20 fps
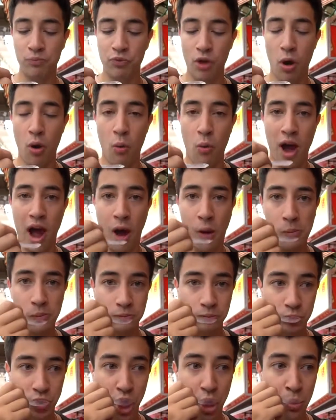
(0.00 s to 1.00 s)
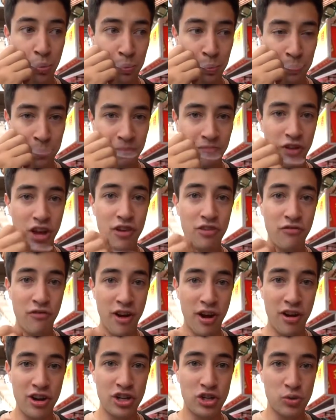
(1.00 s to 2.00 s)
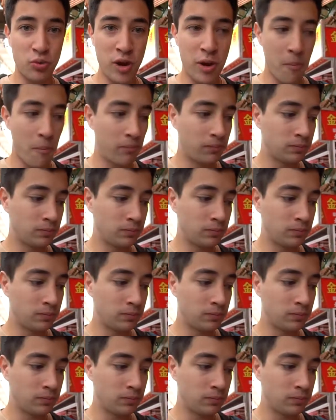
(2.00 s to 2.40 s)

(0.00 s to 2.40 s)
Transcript: Oh wow, it's very sweet.